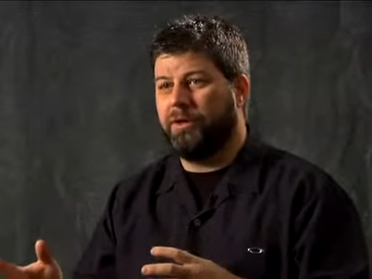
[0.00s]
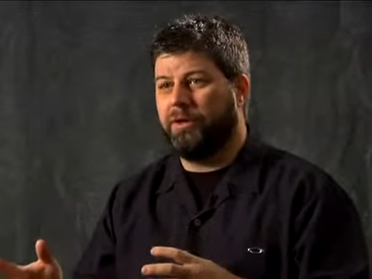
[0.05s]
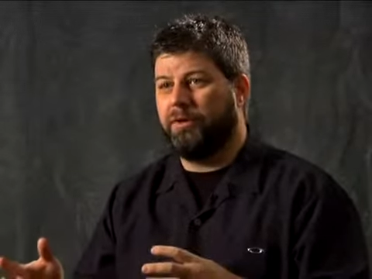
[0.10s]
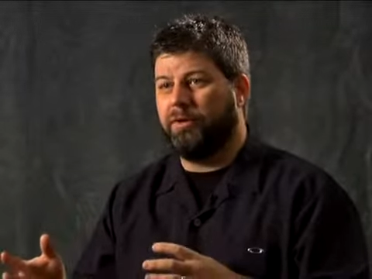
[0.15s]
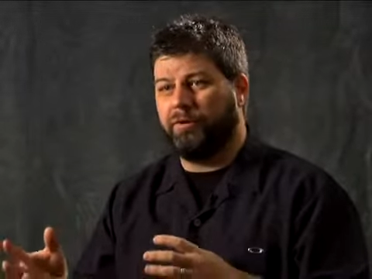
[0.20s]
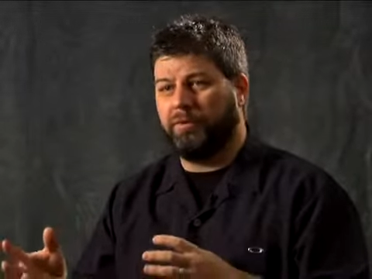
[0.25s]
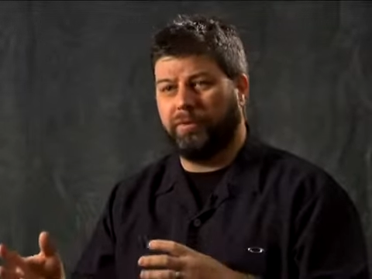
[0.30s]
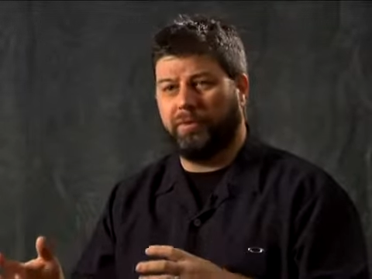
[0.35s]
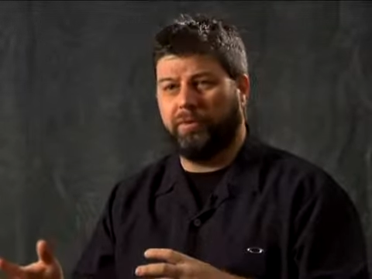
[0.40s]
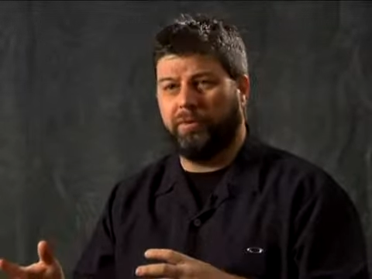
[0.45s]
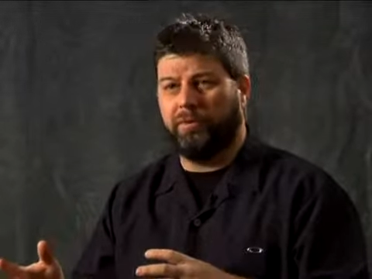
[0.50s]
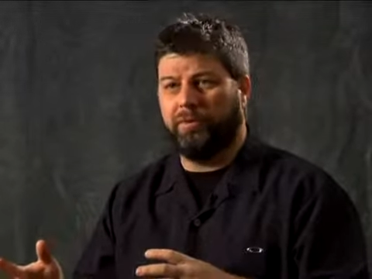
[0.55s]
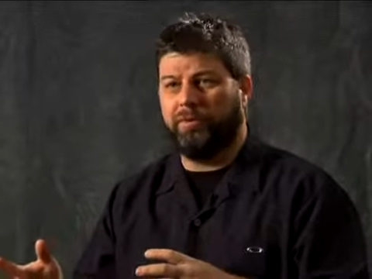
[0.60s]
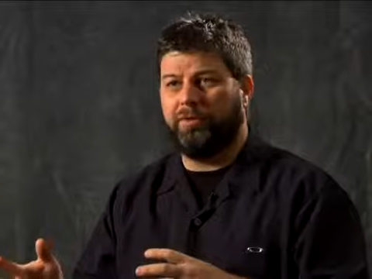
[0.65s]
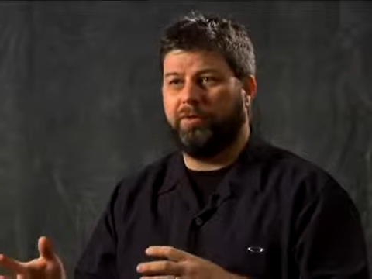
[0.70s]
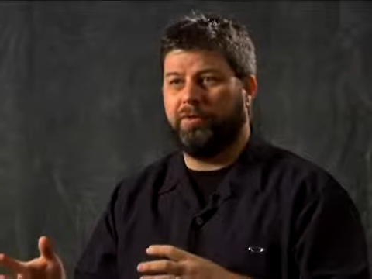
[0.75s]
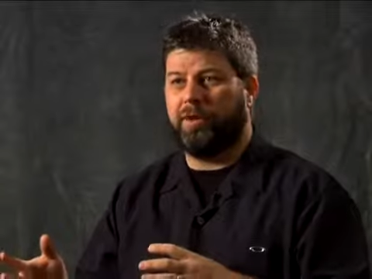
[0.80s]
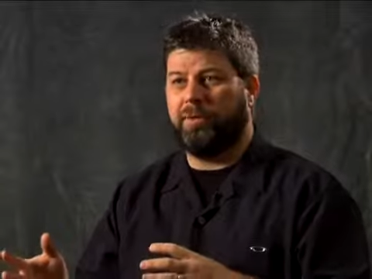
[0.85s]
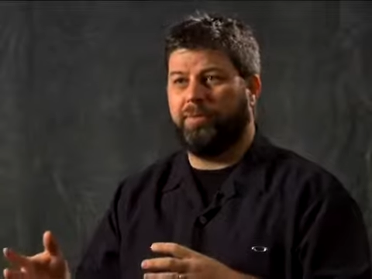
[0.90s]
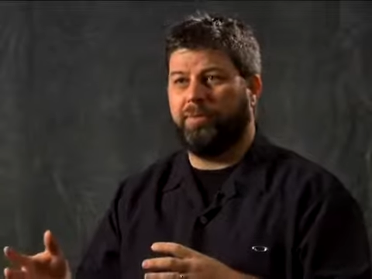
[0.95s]
or the
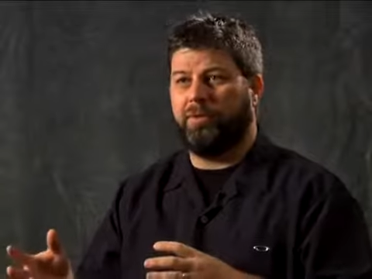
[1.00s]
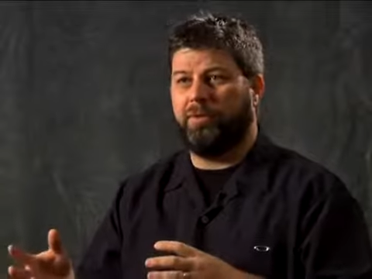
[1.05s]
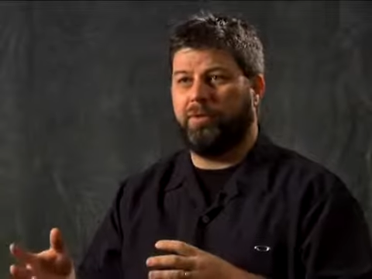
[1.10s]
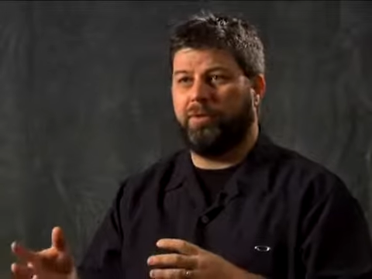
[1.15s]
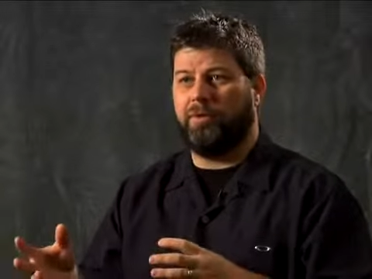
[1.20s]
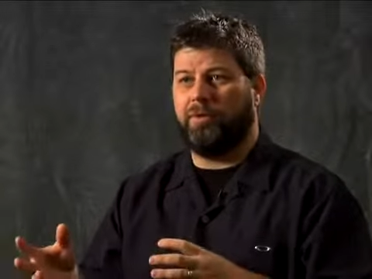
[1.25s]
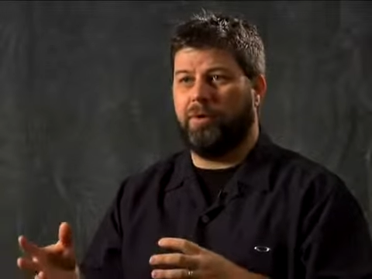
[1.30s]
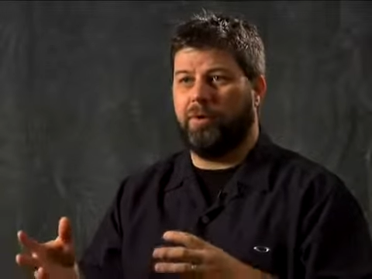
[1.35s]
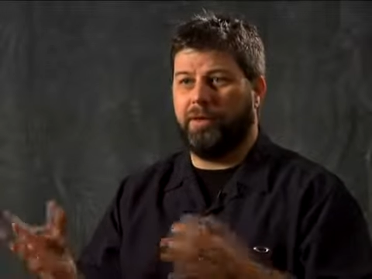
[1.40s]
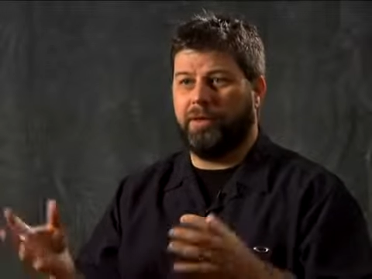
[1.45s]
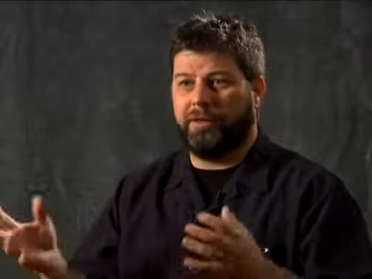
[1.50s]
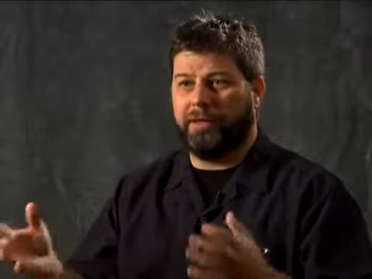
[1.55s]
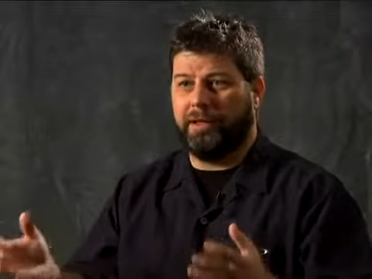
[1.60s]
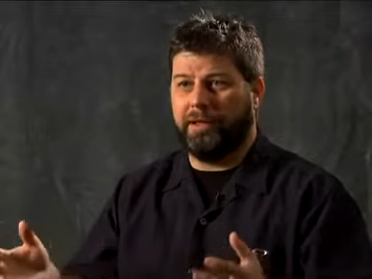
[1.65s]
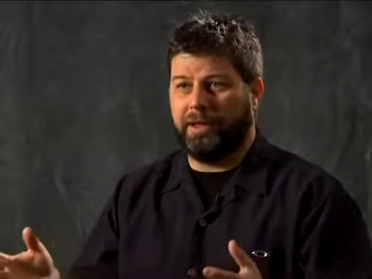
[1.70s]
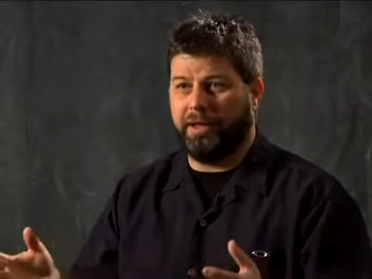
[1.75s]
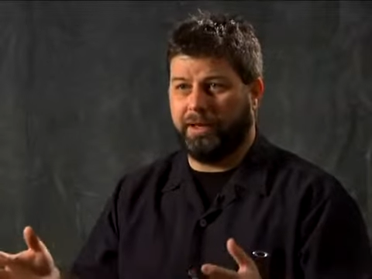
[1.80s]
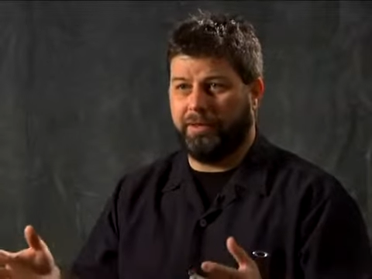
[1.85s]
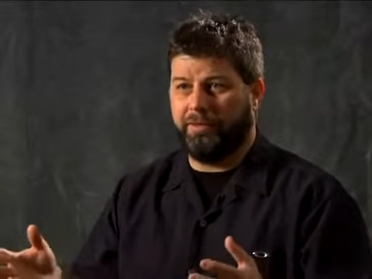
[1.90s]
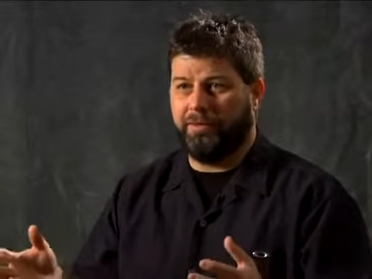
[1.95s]
Lord's Supper
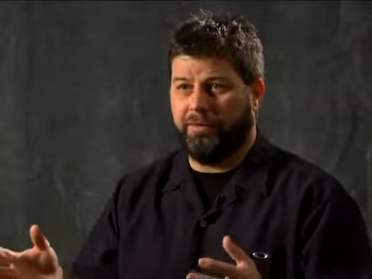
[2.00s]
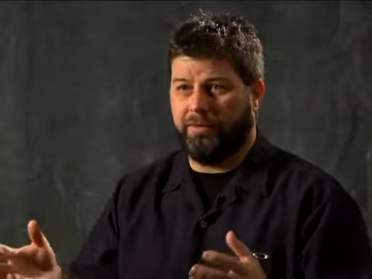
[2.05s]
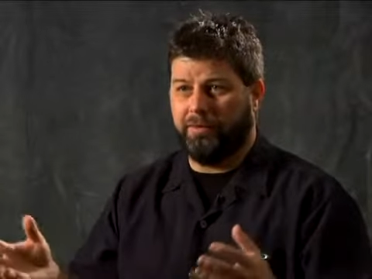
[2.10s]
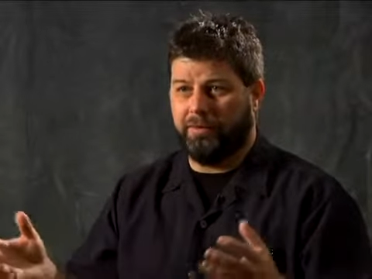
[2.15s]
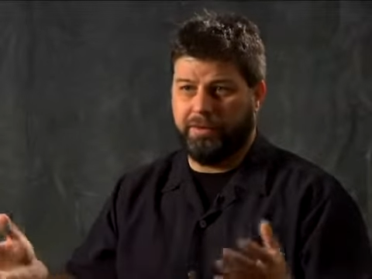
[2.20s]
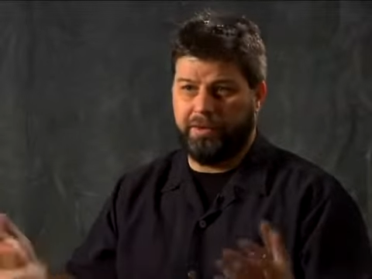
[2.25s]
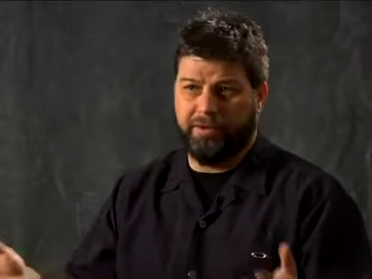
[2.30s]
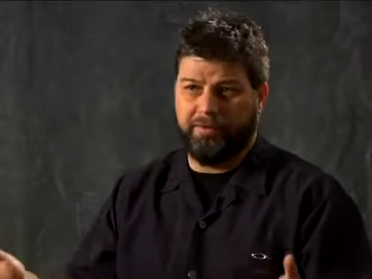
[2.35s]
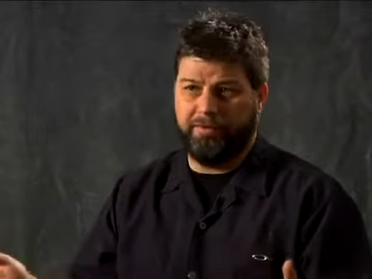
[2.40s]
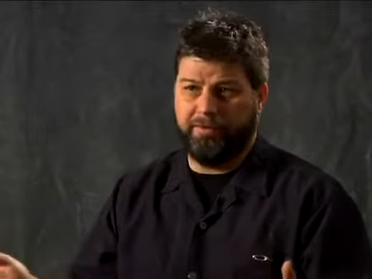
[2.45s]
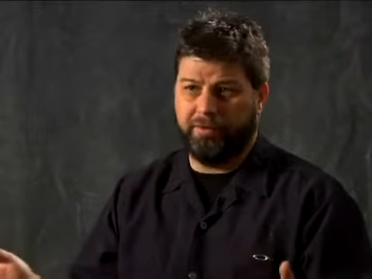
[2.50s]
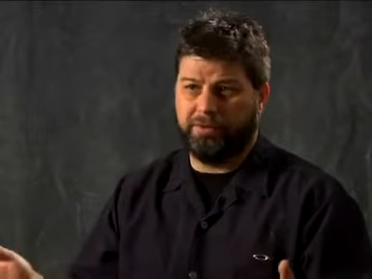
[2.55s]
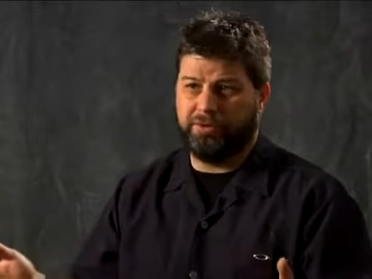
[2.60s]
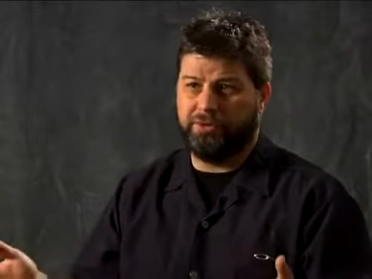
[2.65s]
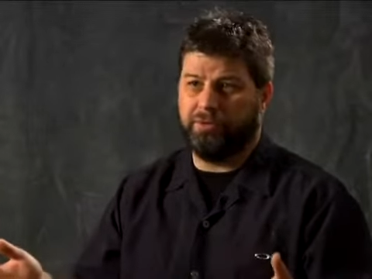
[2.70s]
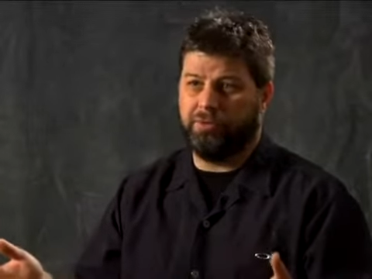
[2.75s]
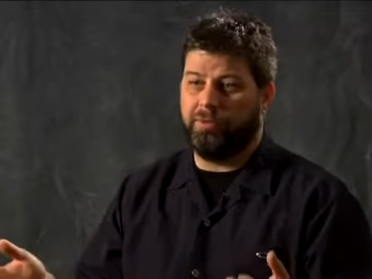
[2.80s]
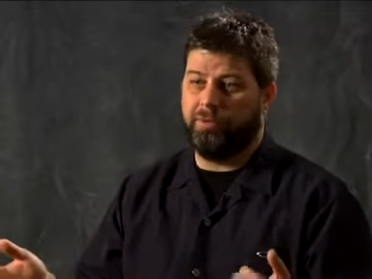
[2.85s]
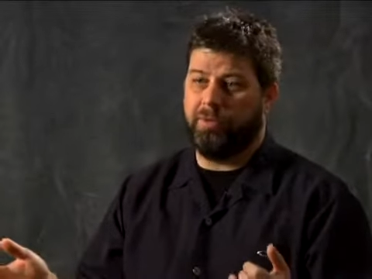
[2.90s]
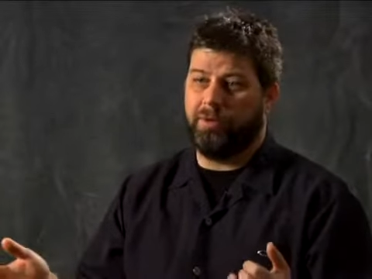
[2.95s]
online in a
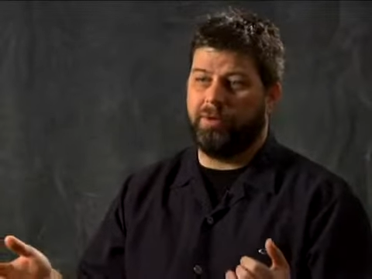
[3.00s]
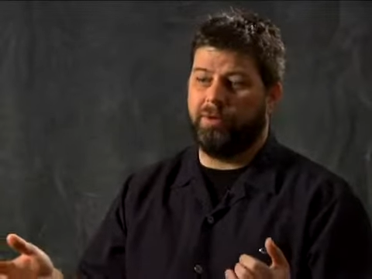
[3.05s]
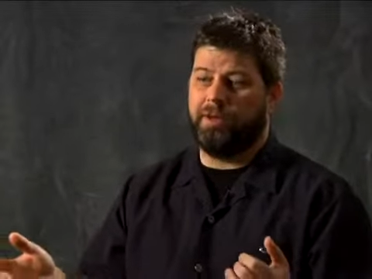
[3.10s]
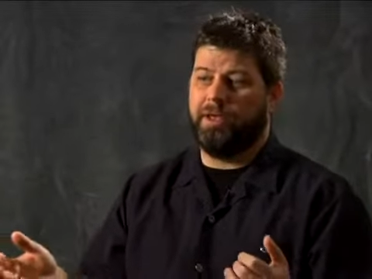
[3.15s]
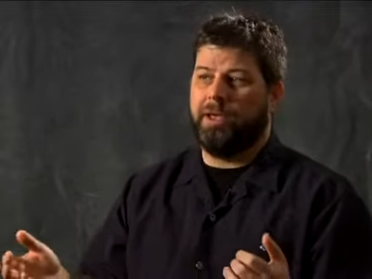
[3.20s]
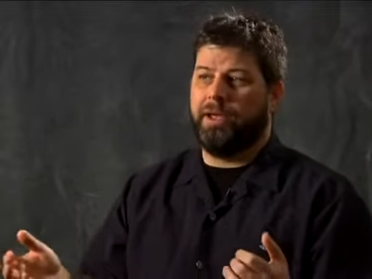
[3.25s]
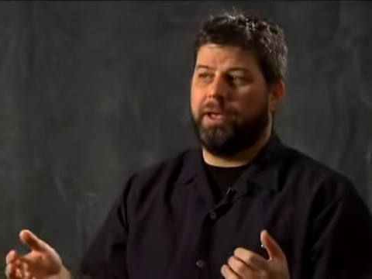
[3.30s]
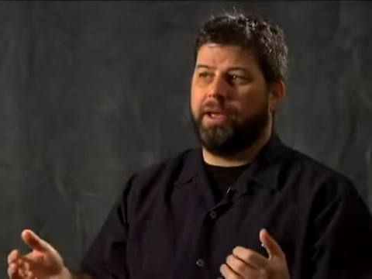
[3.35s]
virtual world.